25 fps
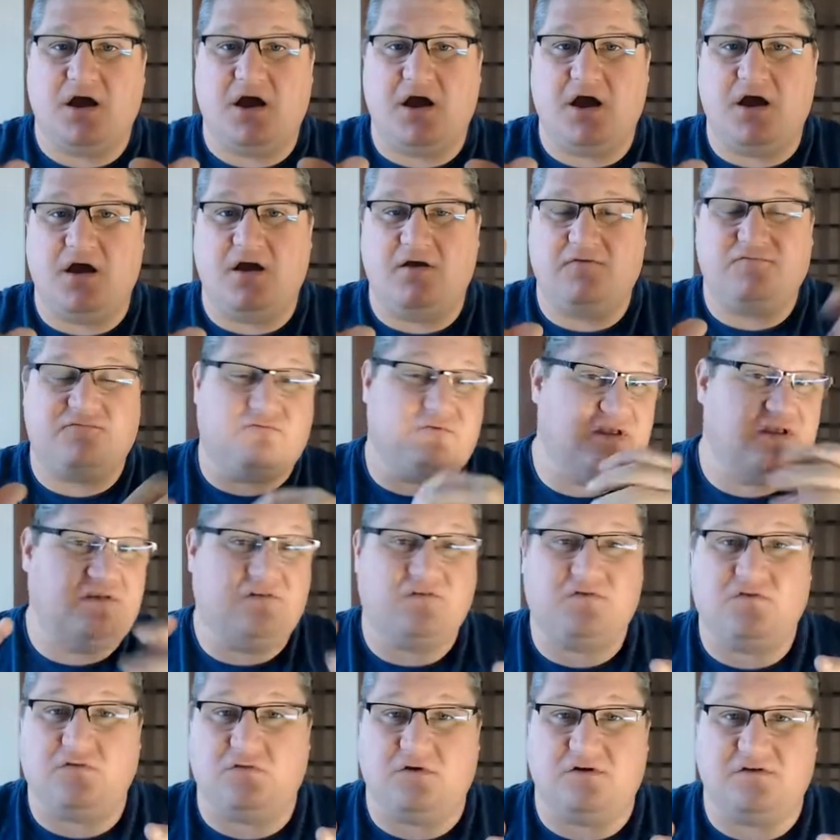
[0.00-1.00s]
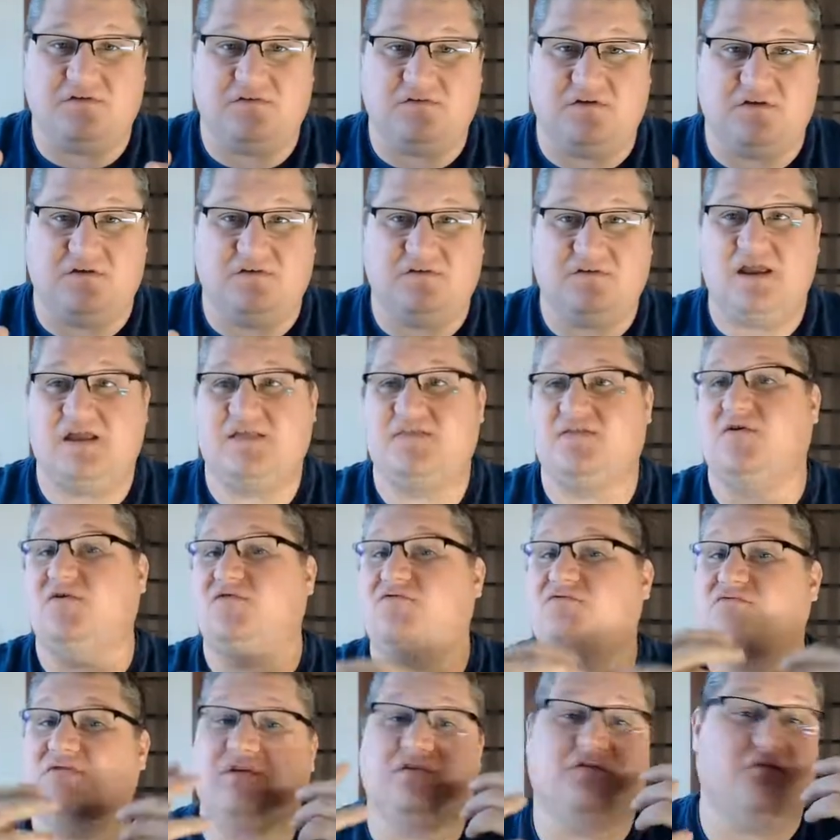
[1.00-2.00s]
of resources, and
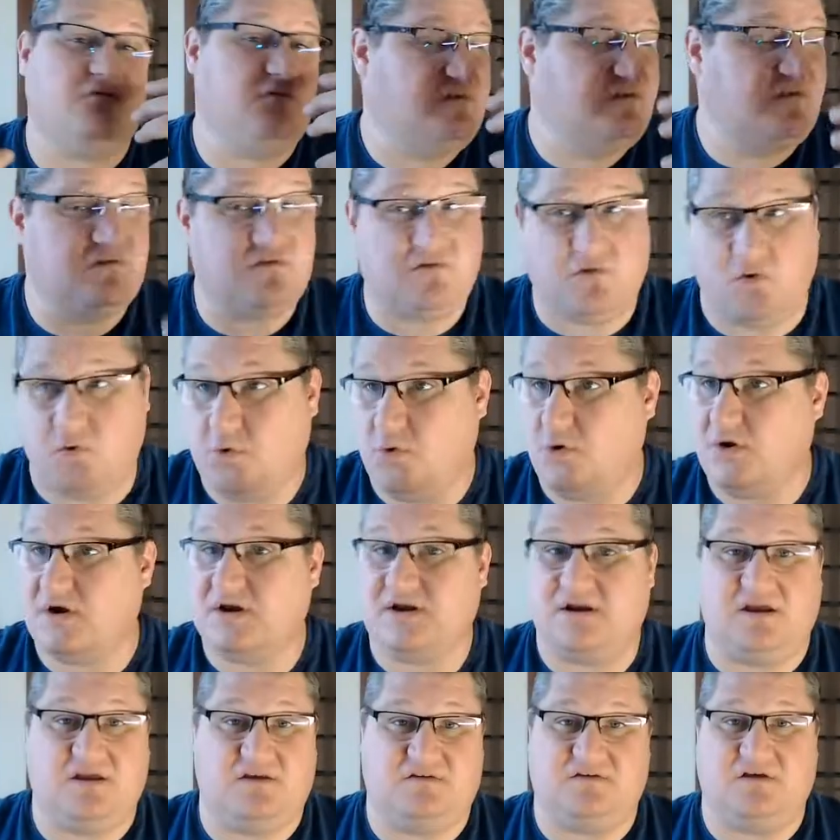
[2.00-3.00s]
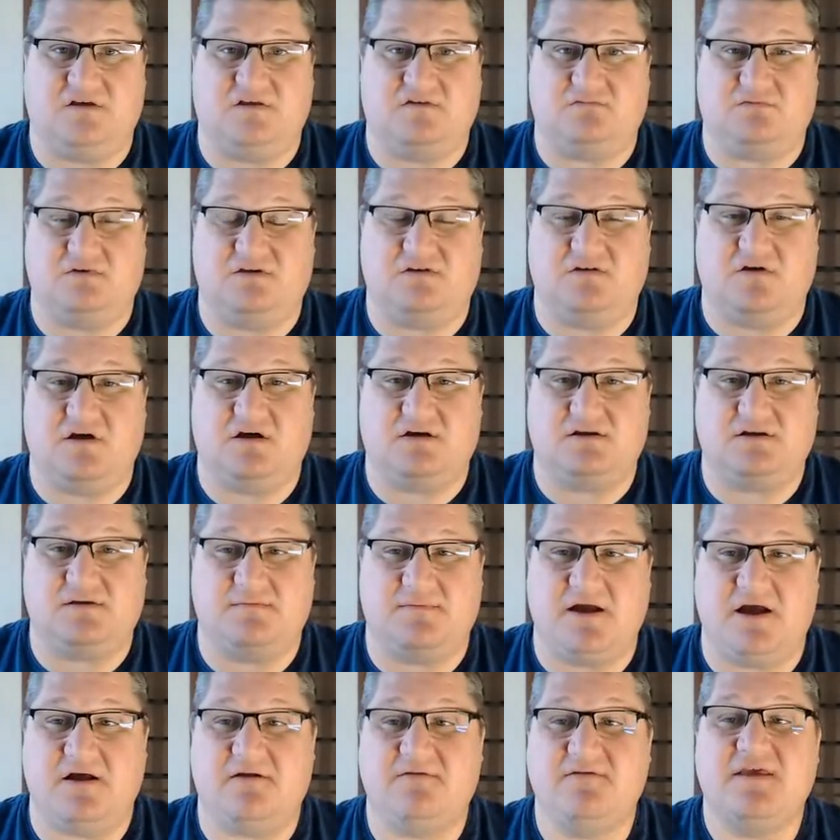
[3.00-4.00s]
those resources are organized as we talked
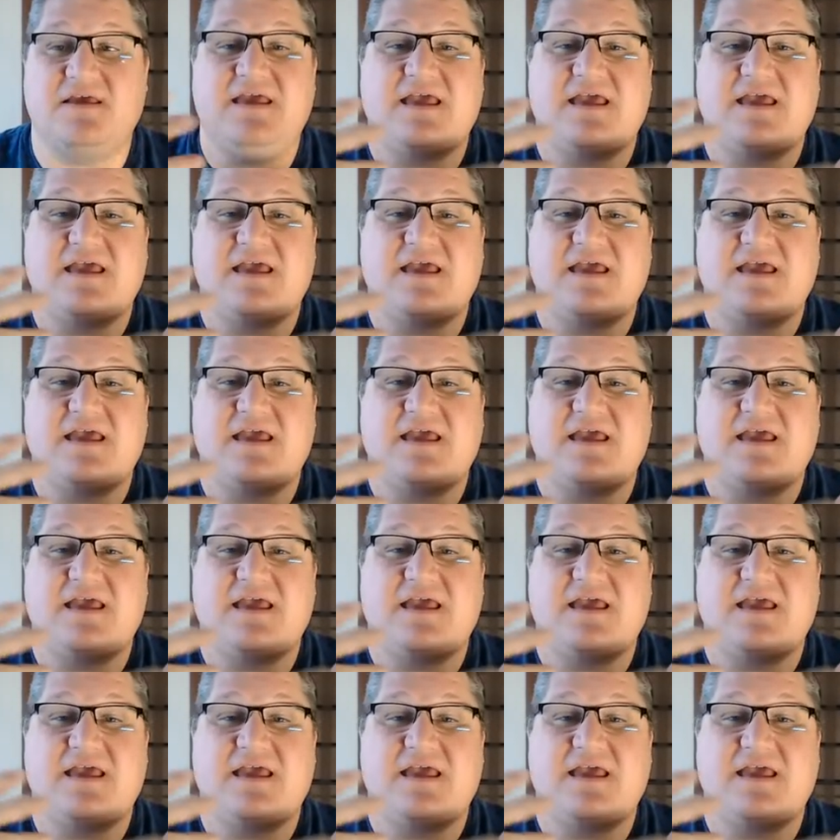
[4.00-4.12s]
about